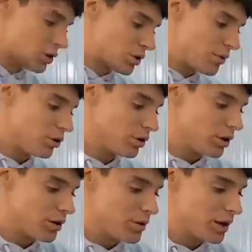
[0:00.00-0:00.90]
So I'm only
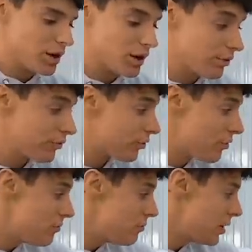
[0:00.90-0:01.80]
gonna make enough for
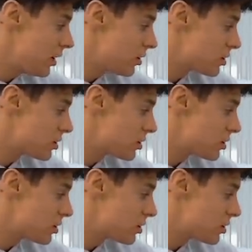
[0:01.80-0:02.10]
me.